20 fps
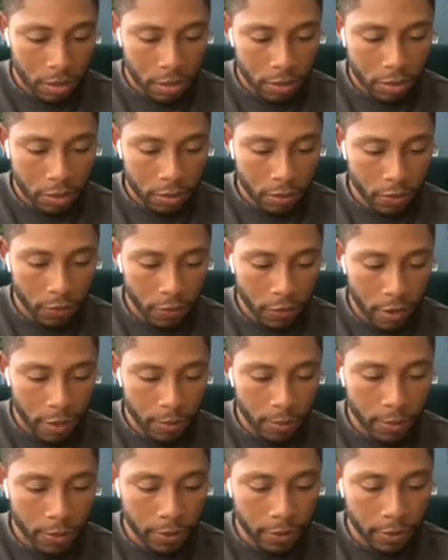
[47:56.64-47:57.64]
Just gonna wrap
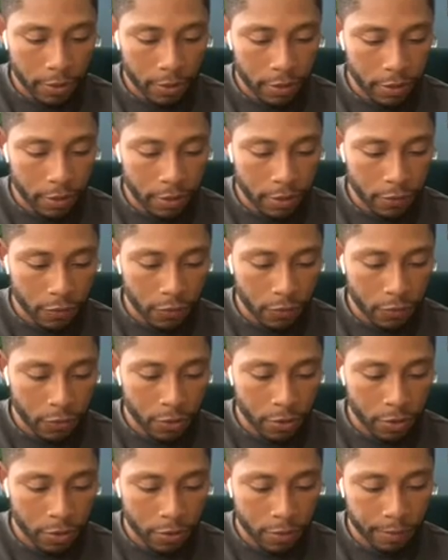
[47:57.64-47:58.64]
it in some
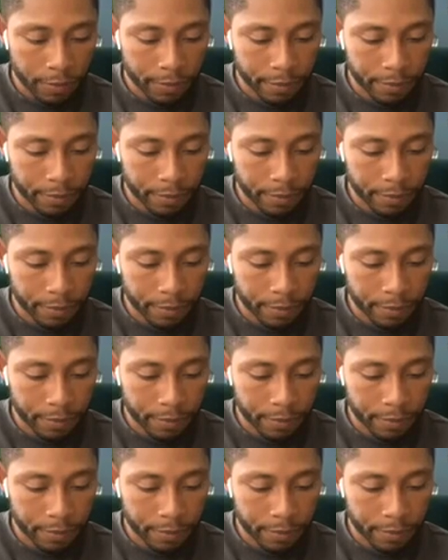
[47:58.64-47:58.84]
foil